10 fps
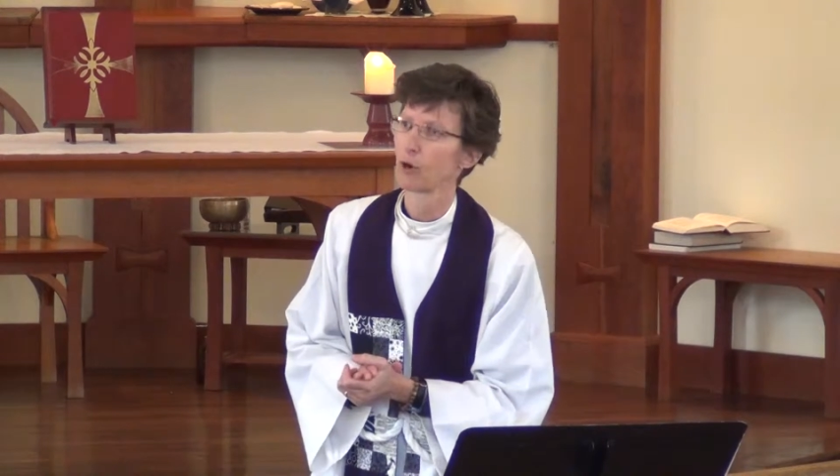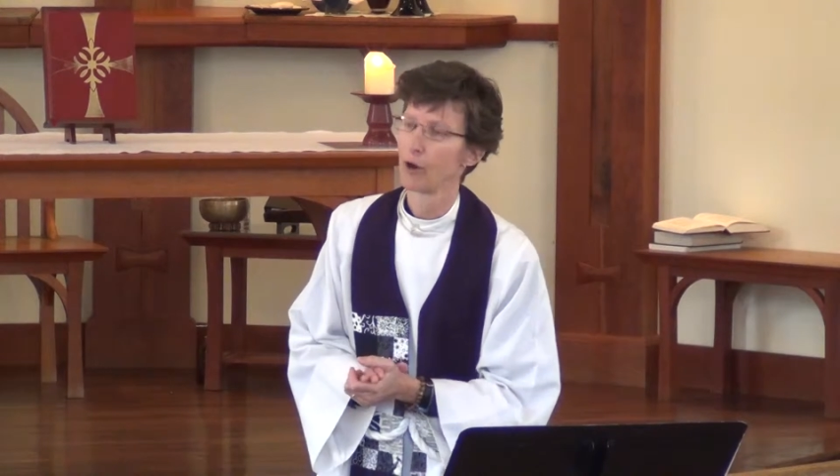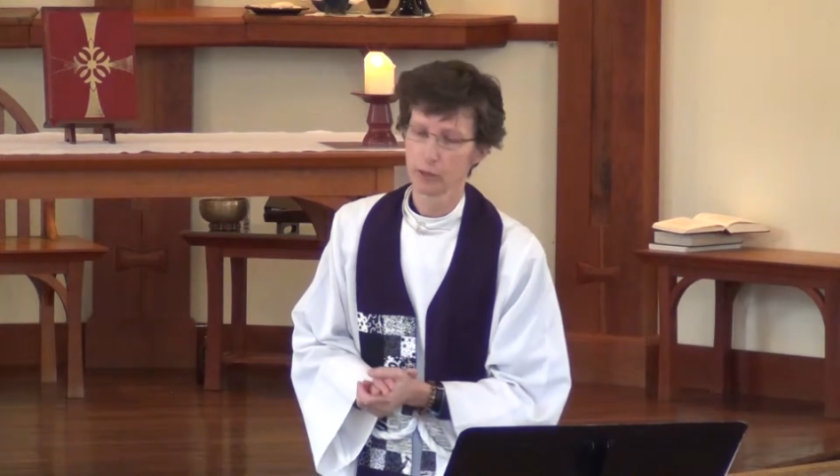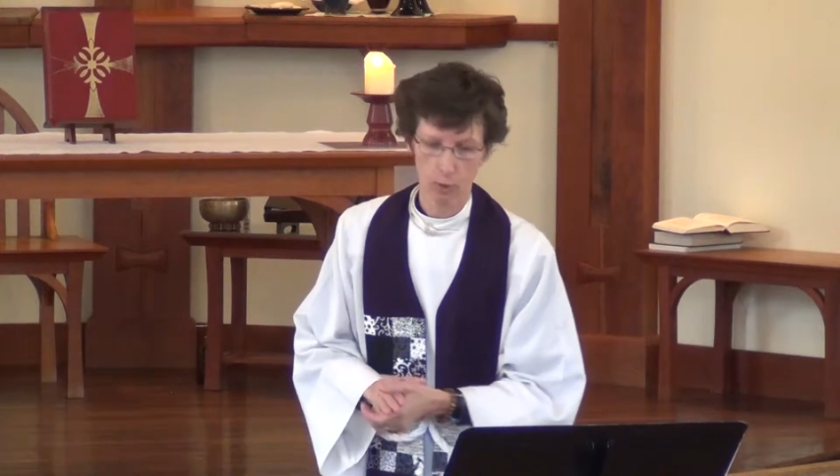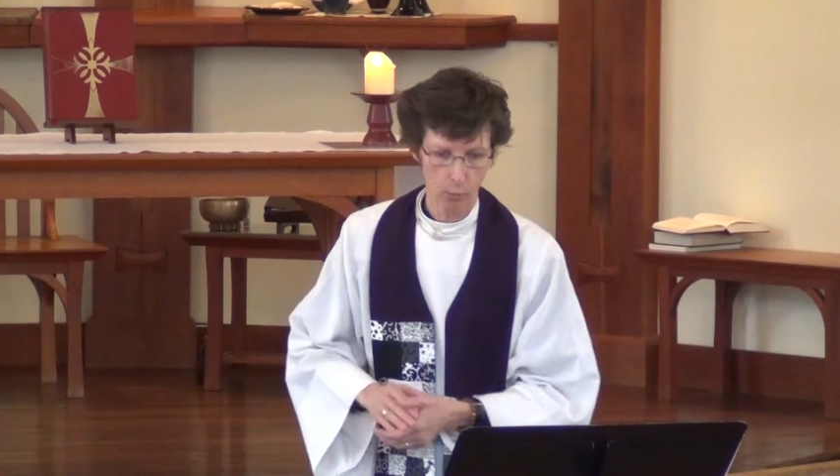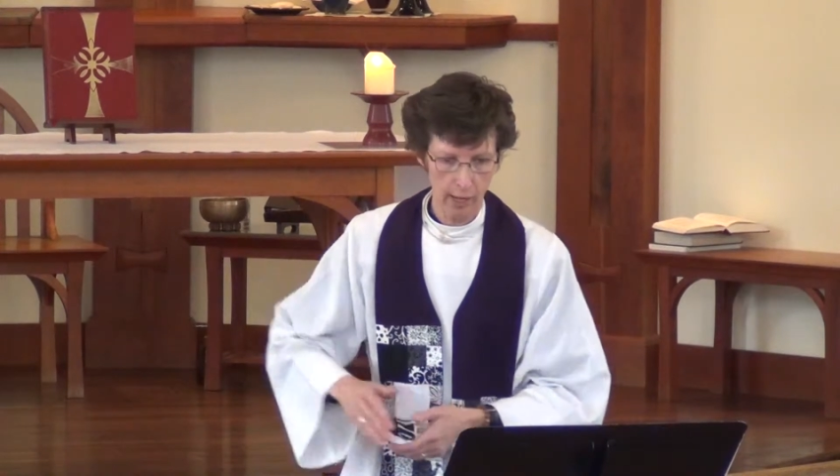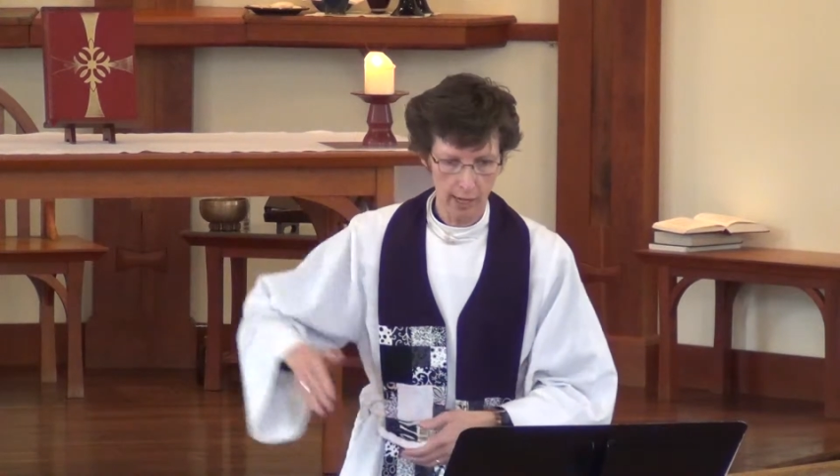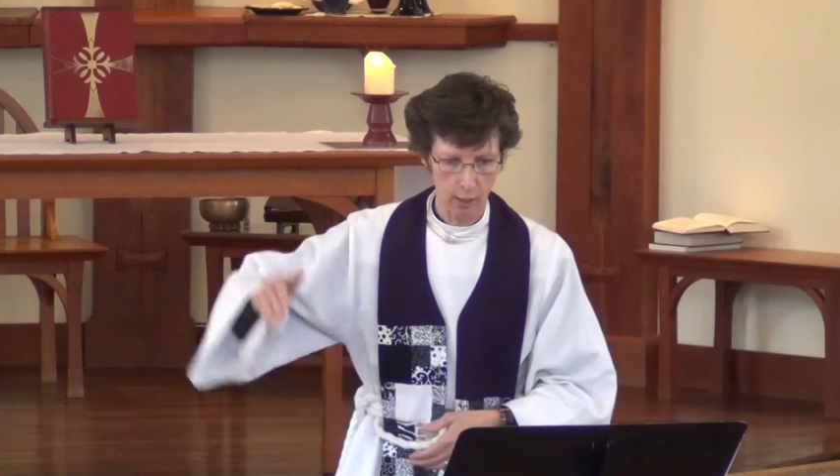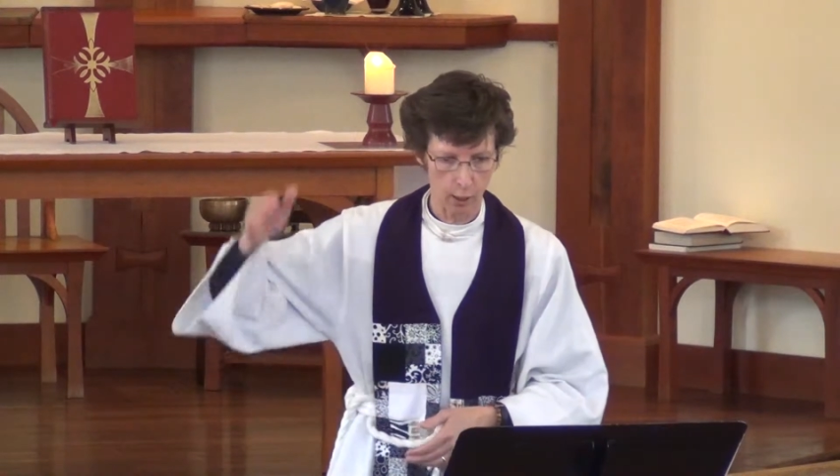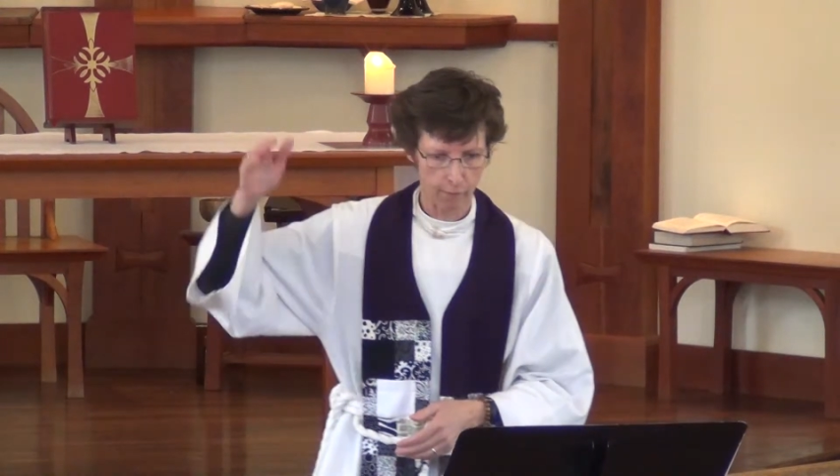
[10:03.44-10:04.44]
gone the
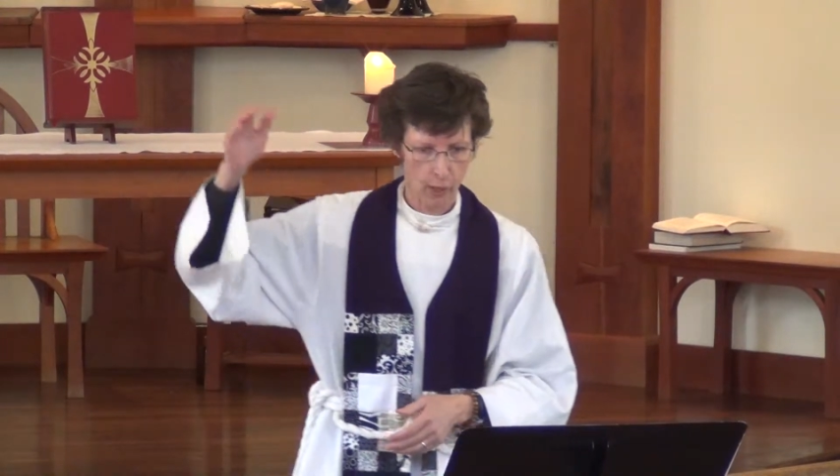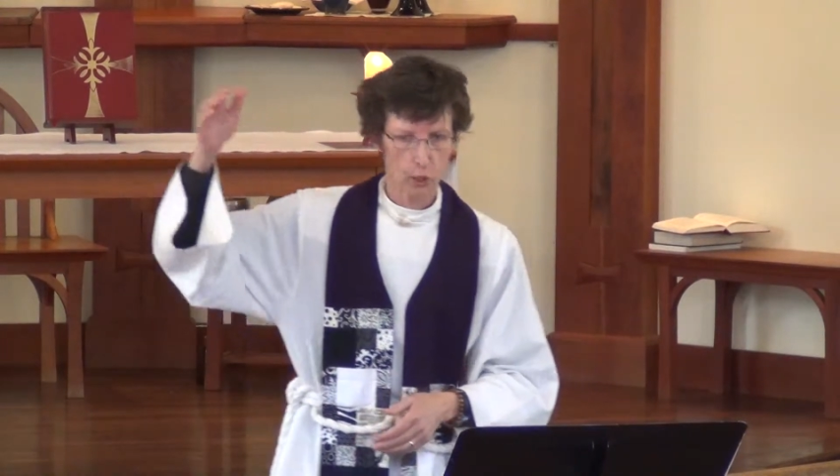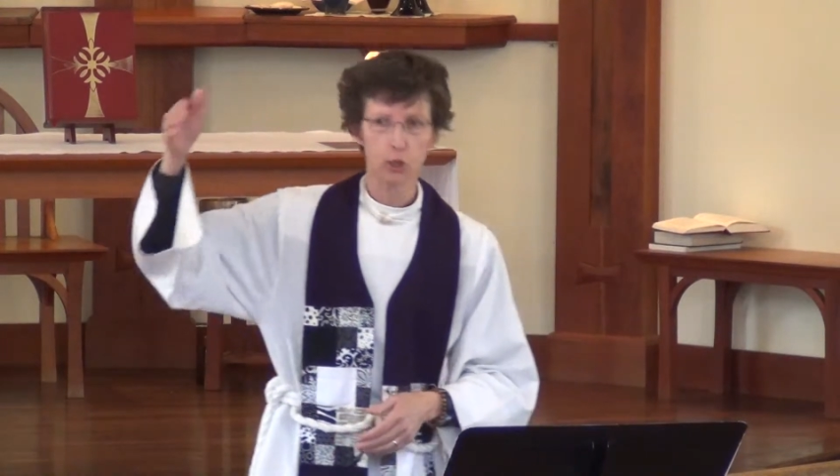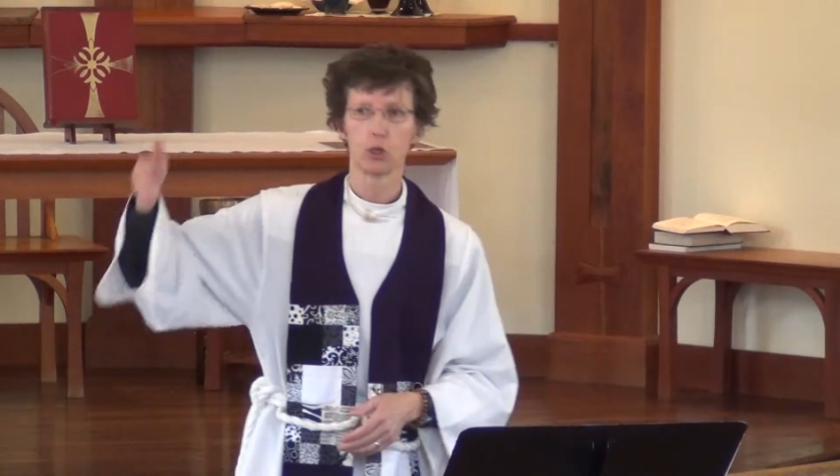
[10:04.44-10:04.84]
way of